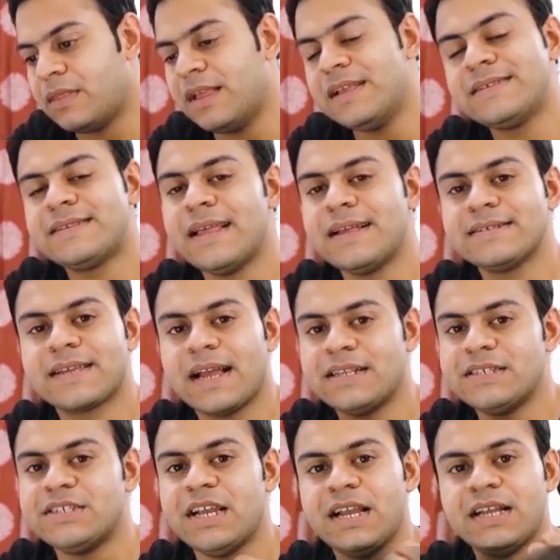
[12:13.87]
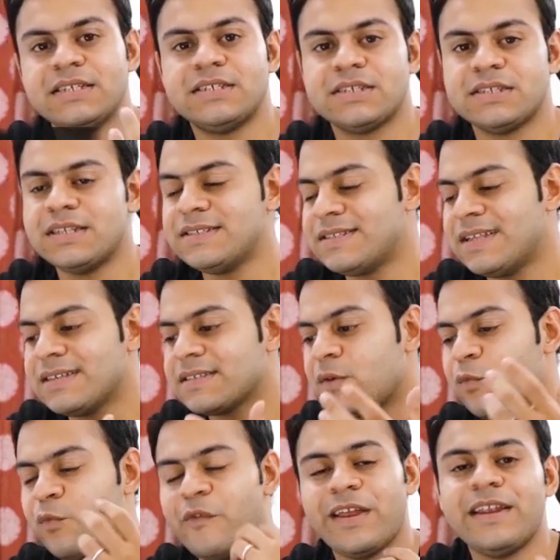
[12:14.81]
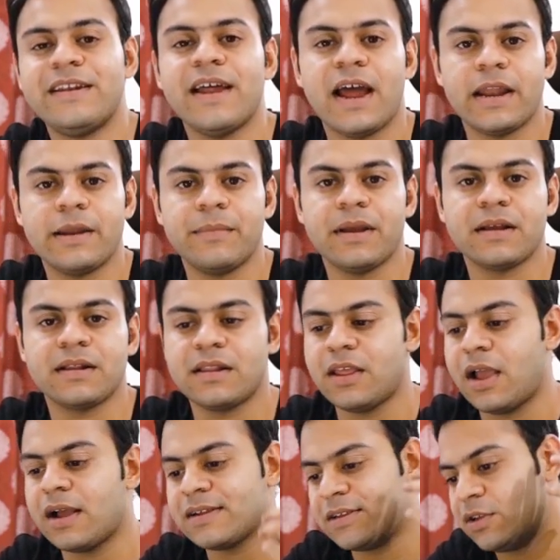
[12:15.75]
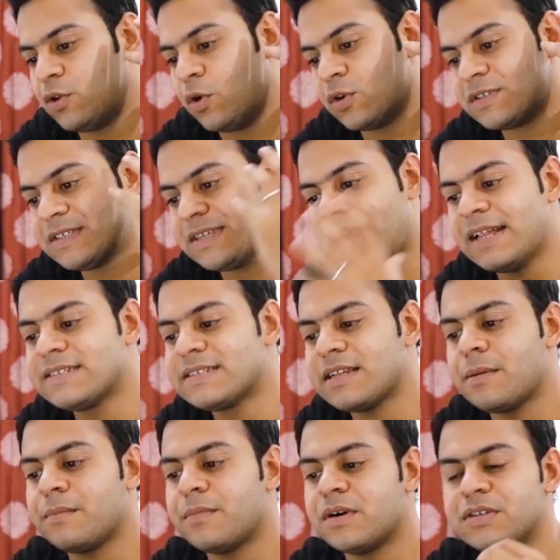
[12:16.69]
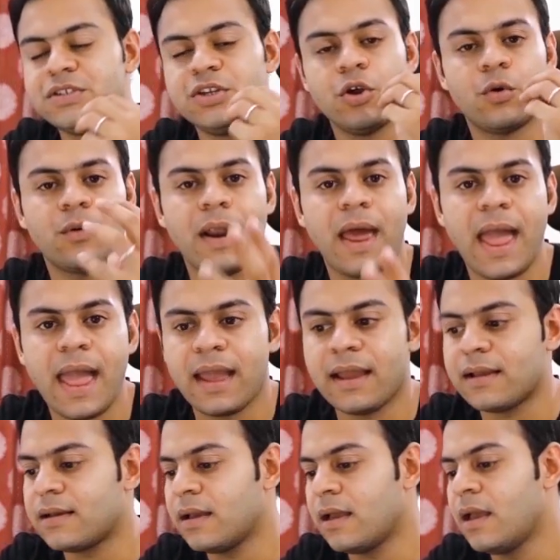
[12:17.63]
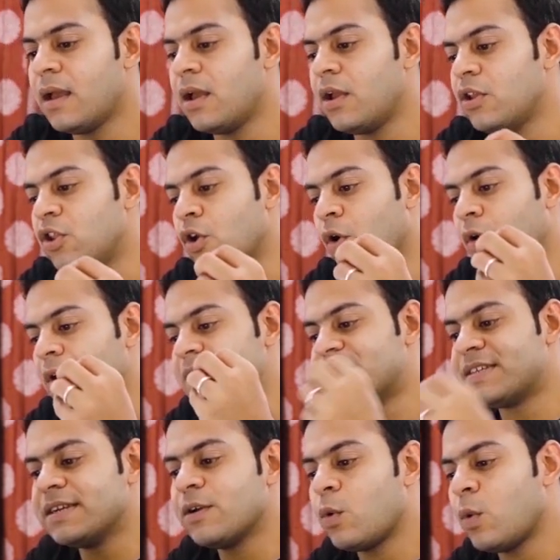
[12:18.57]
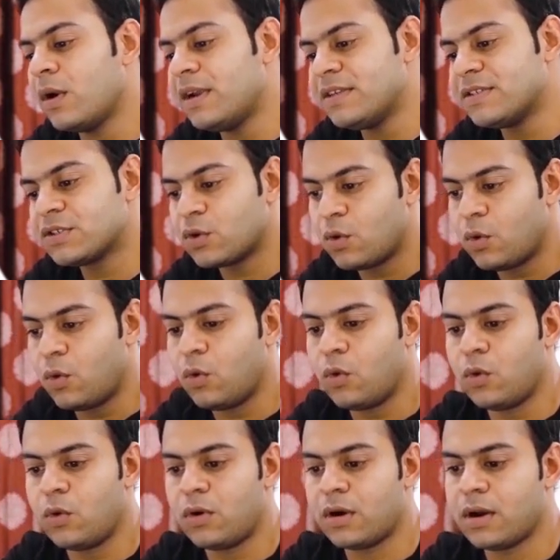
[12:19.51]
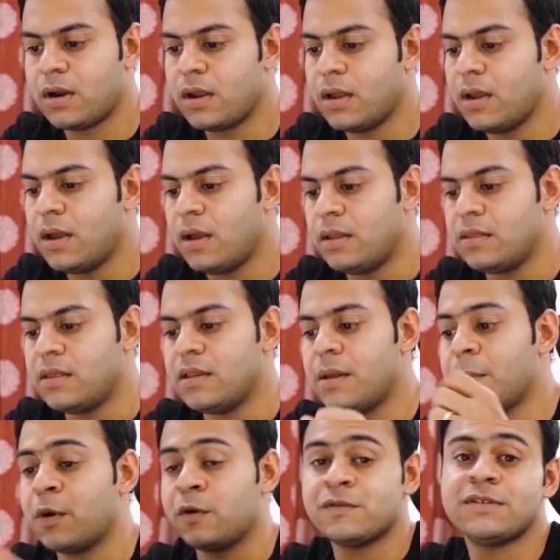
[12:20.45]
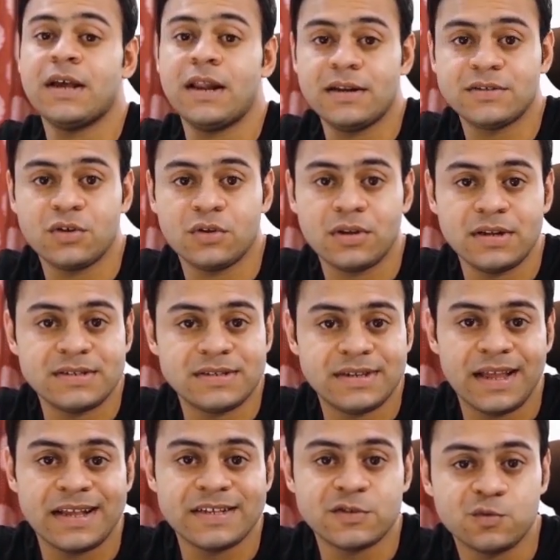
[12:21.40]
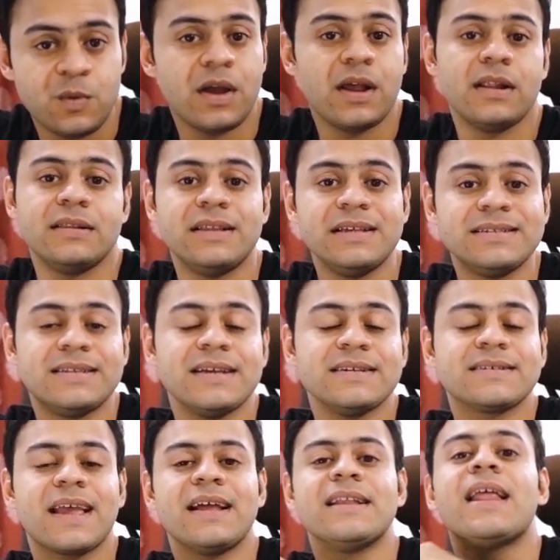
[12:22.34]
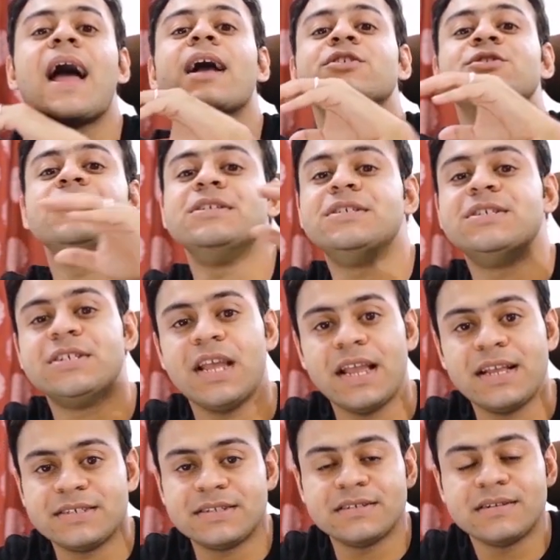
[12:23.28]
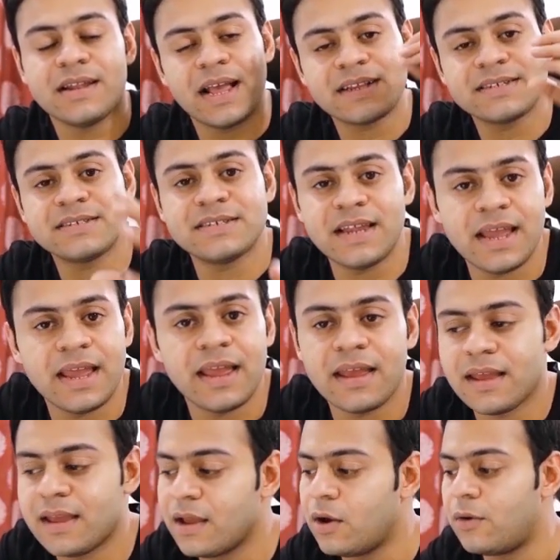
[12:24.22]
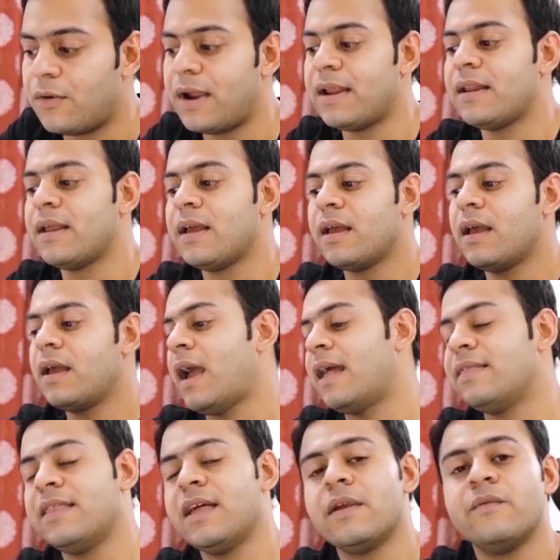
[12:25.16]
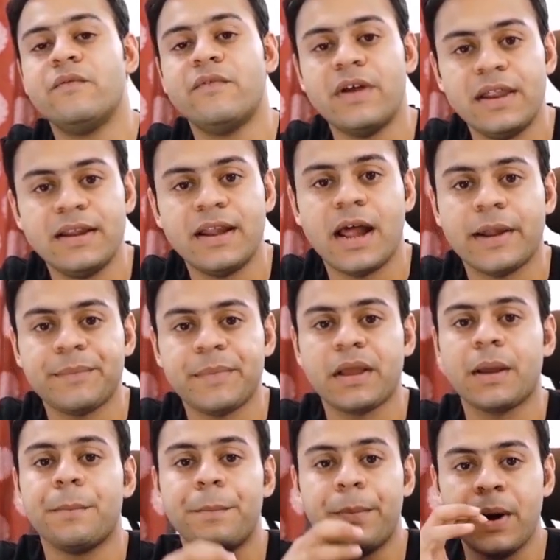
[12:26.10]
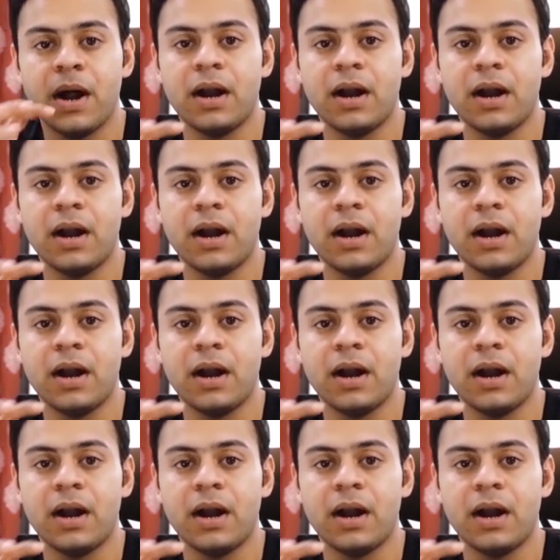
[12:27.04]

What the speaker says: these things can change. These things are very dynamic. Your sales numbers, your rank, your listing quality score, the number of sellers on the listing as well. These things can actually change the next day. Alright, and they're very dynamic.